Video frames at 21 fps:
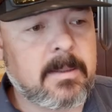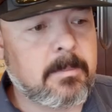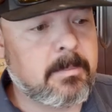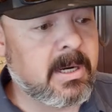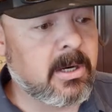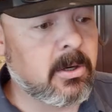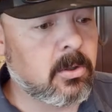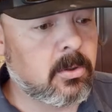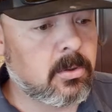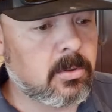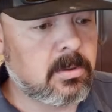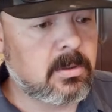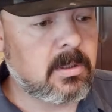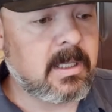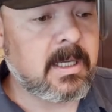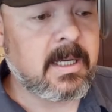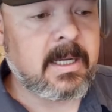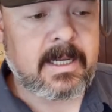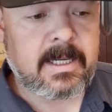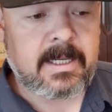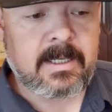barrel,
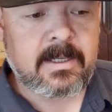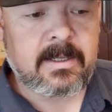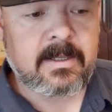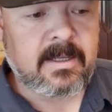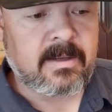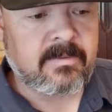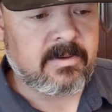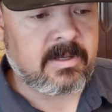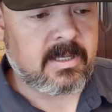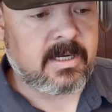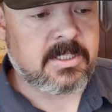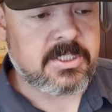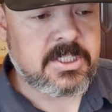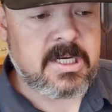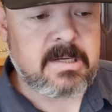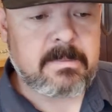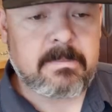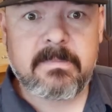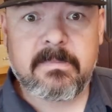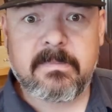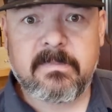and I've got a
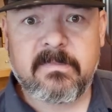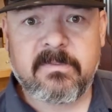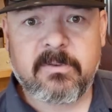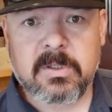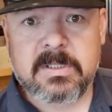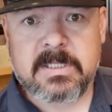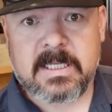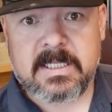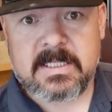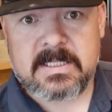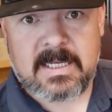cheap Vortex